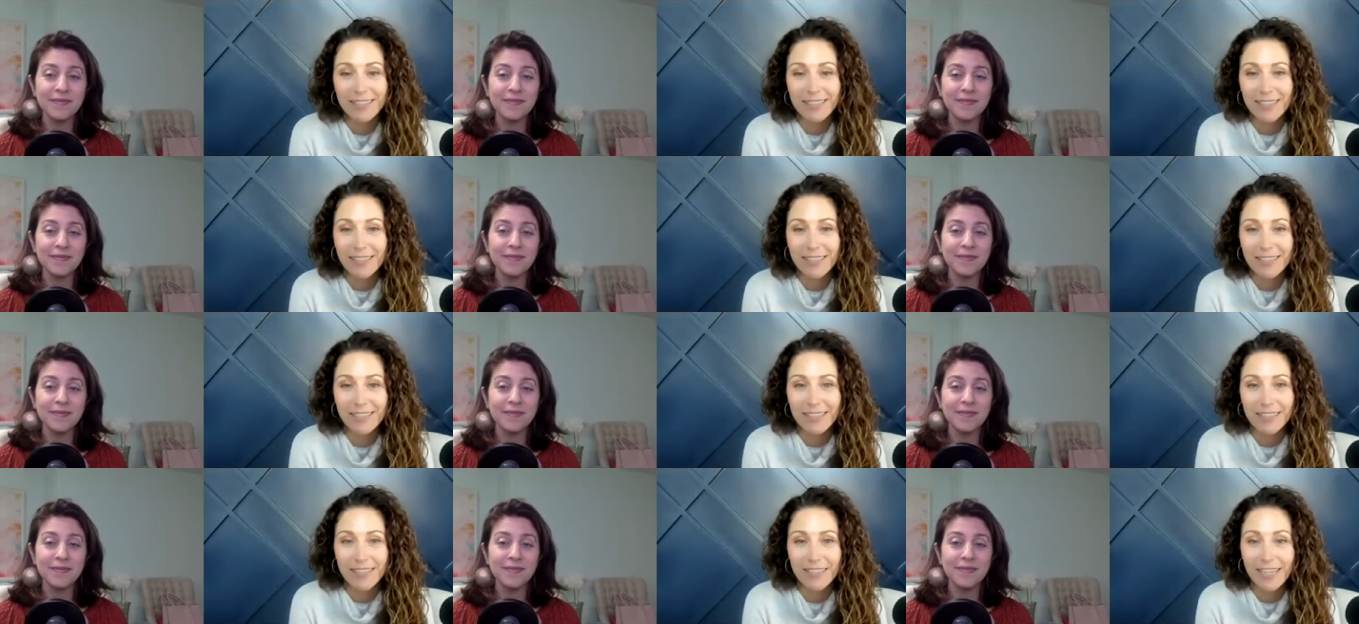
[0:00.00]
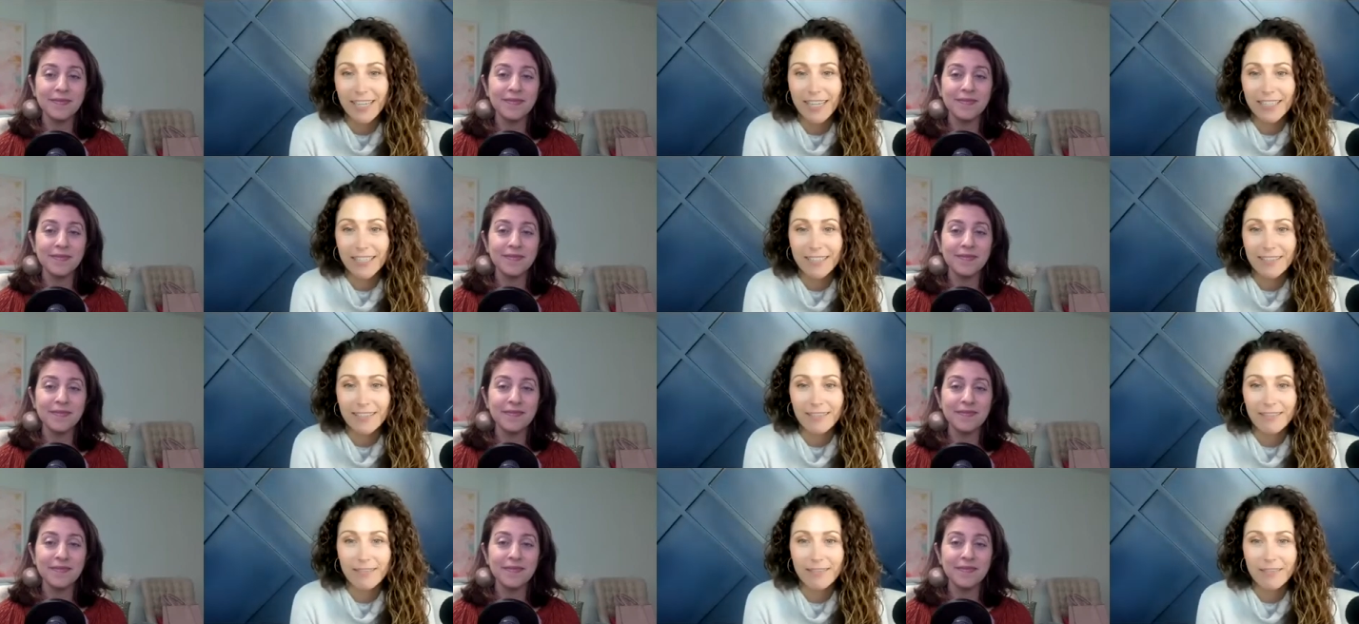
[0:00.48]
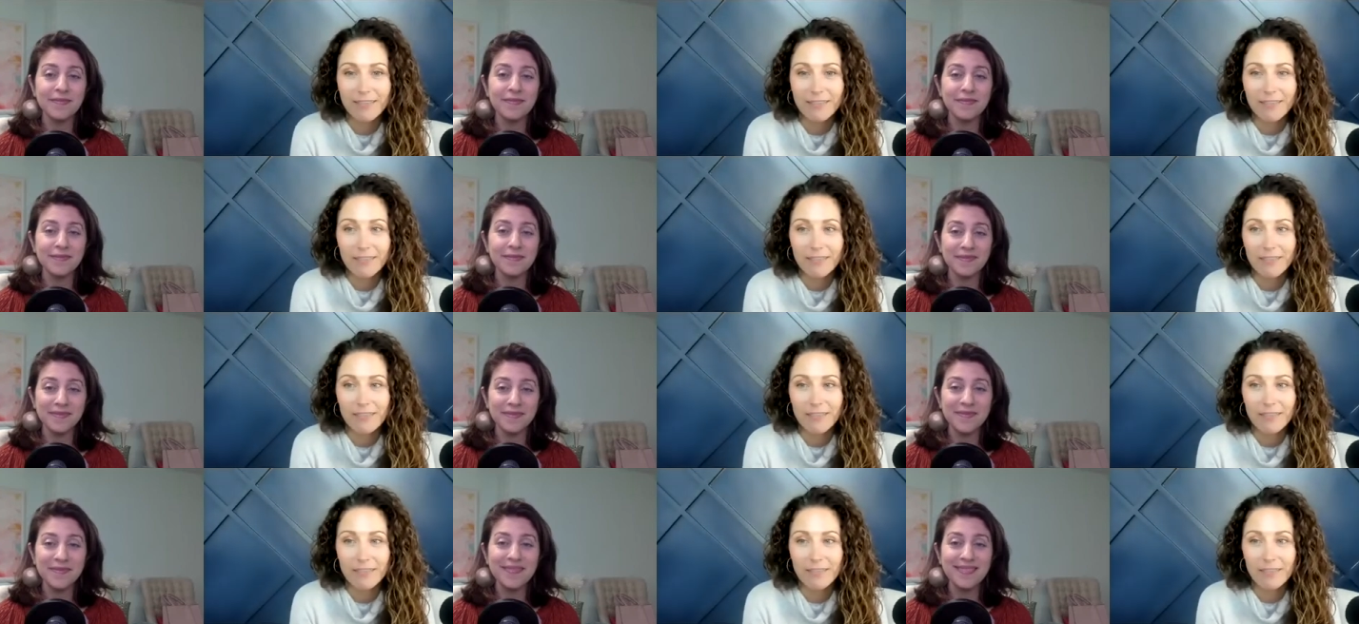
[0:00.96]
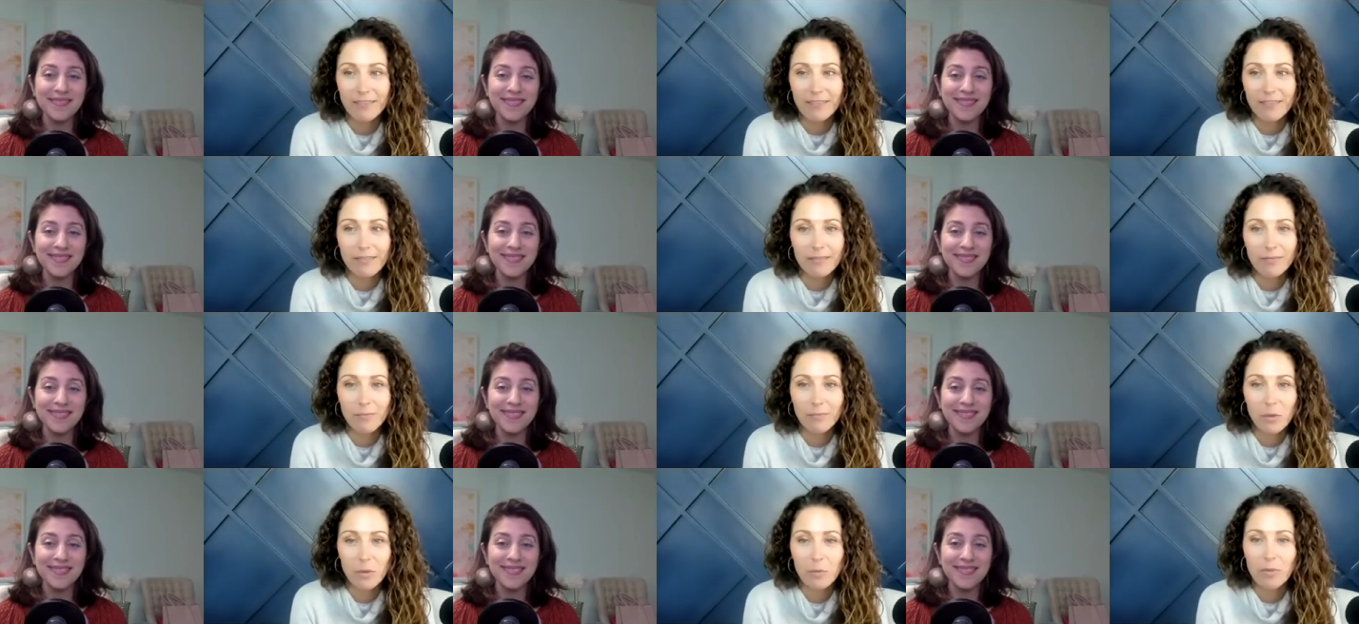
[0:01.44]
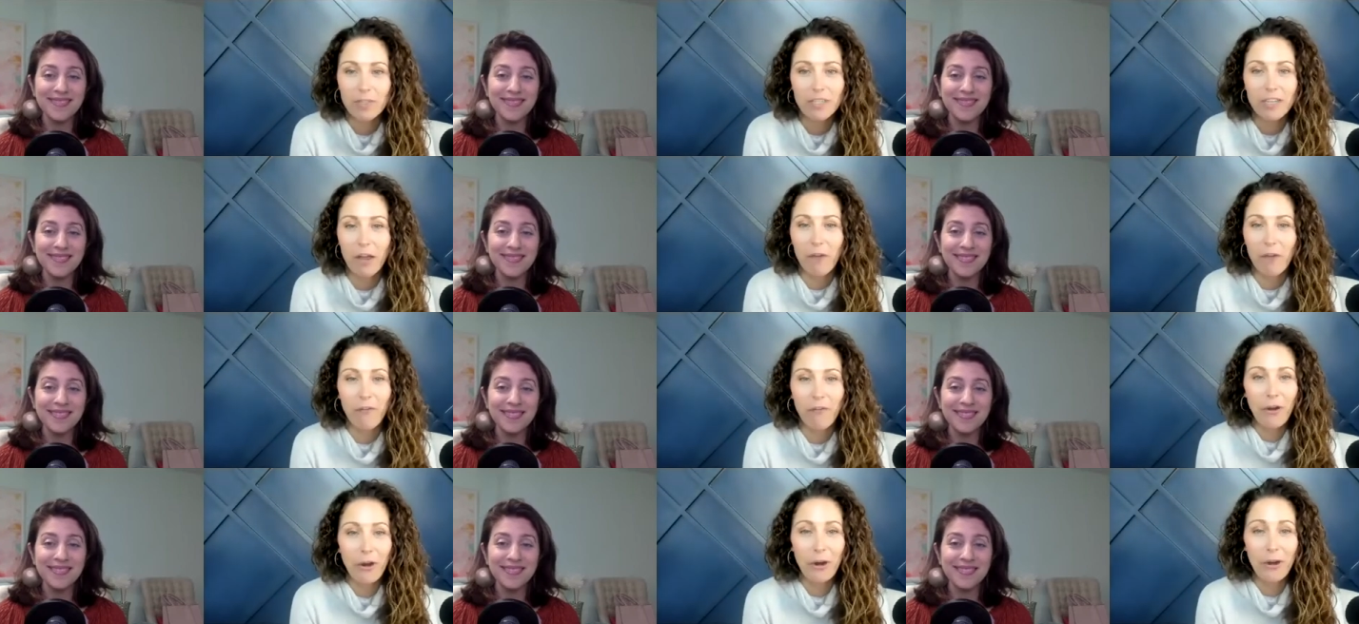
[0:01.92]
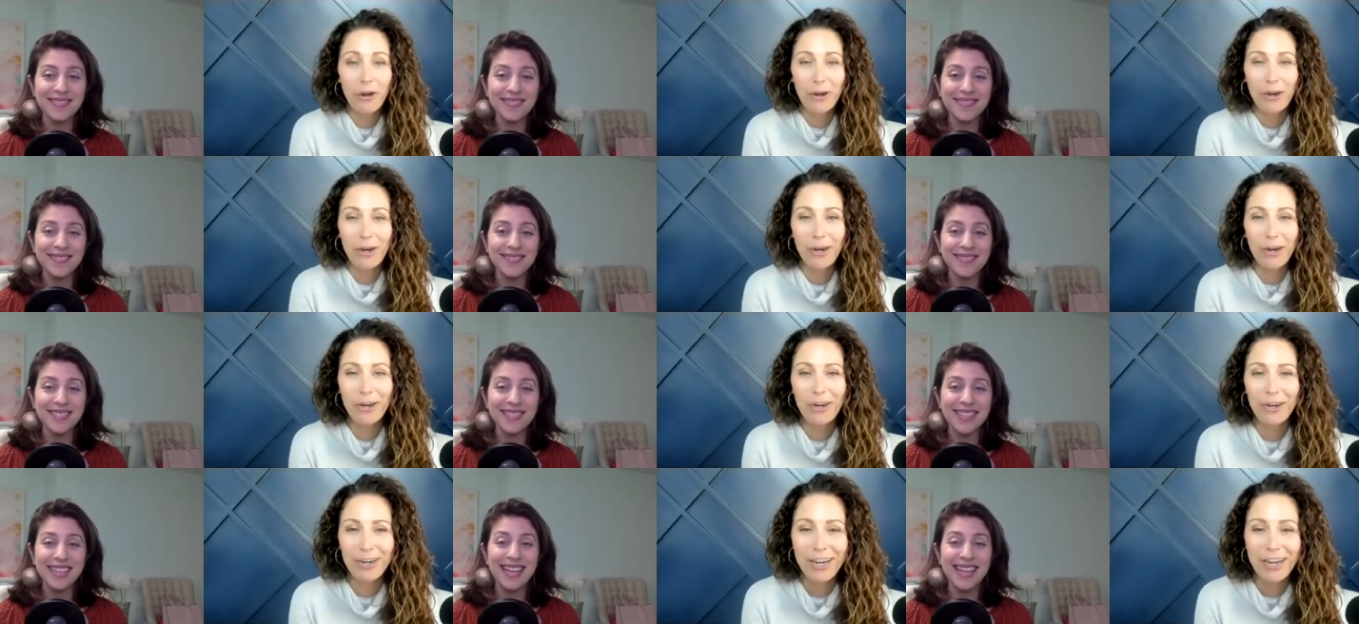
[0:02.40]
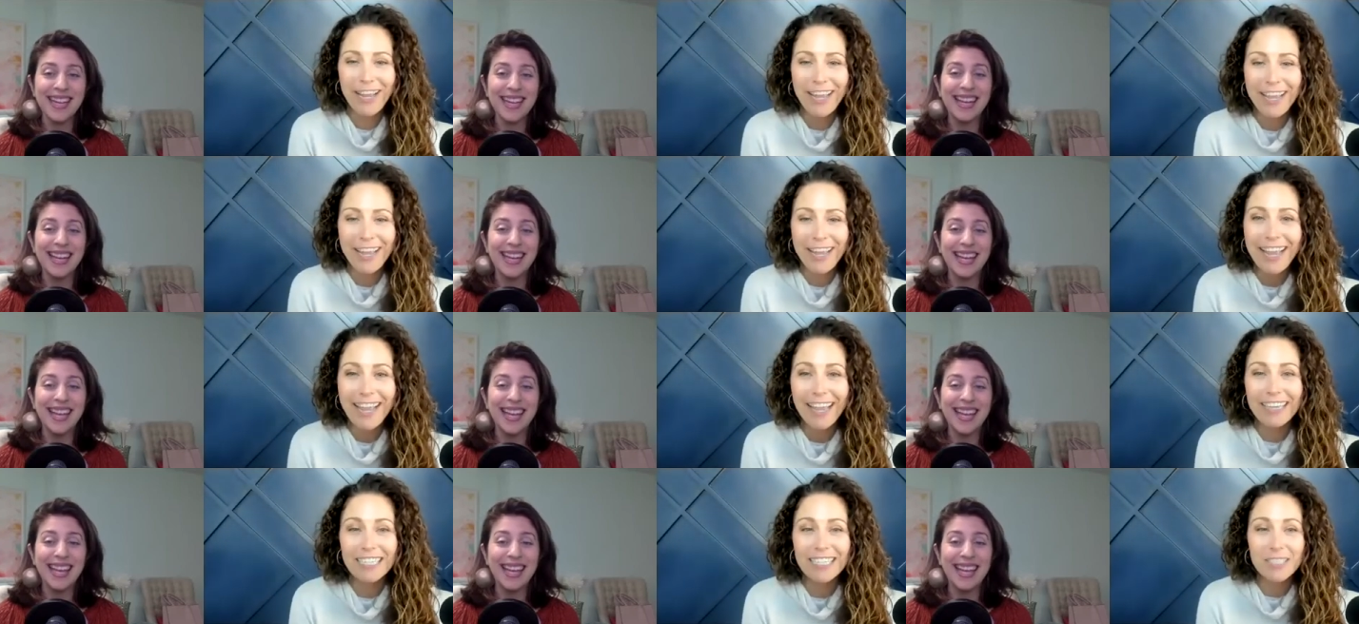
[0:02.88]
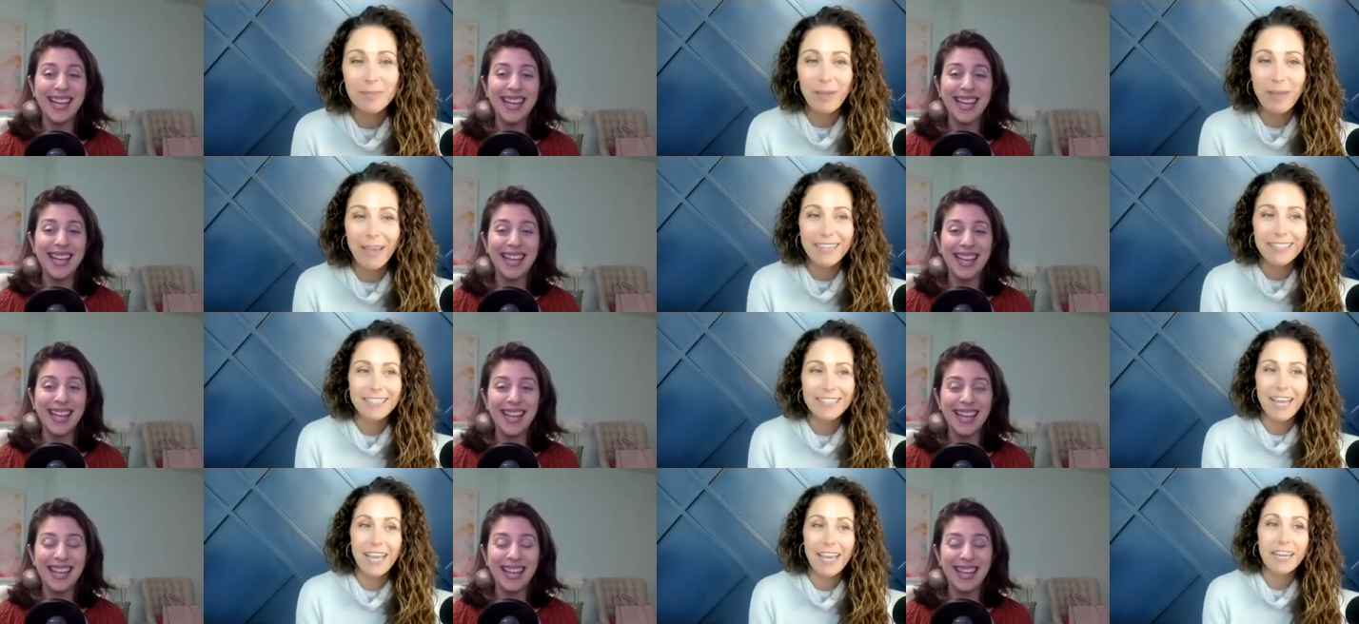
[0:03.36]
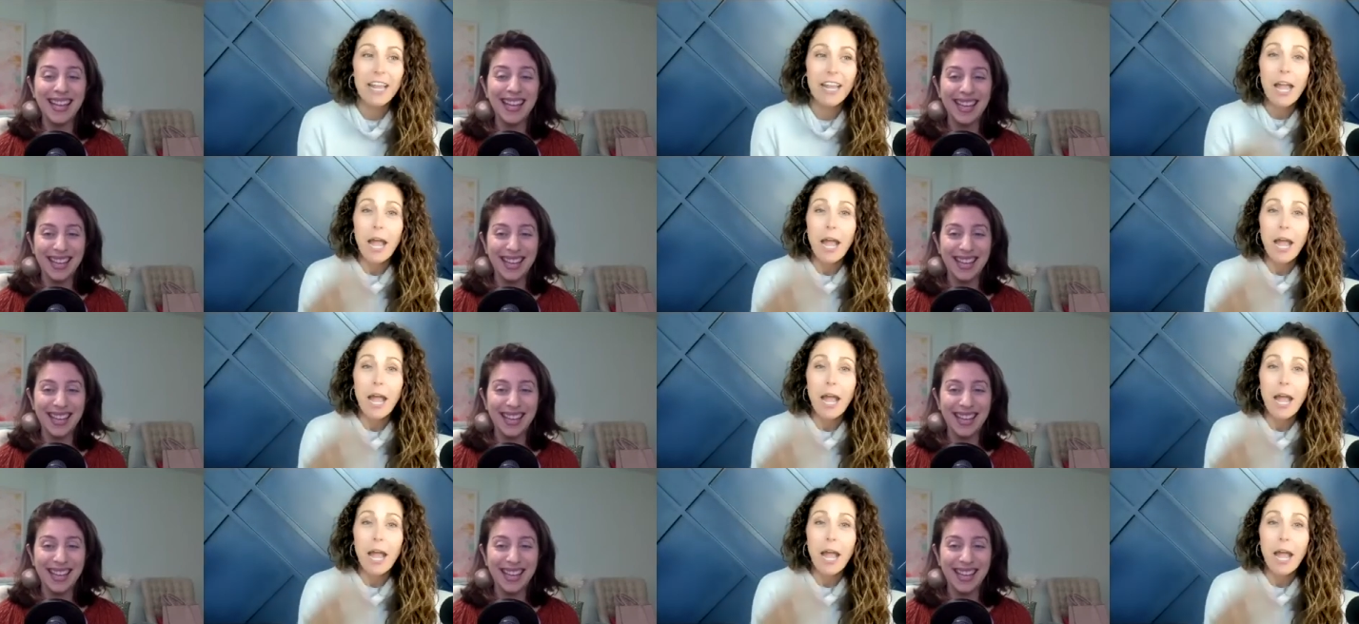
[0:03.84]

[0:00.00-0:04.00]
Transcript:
Speaker 1: it's like, we would never expect that.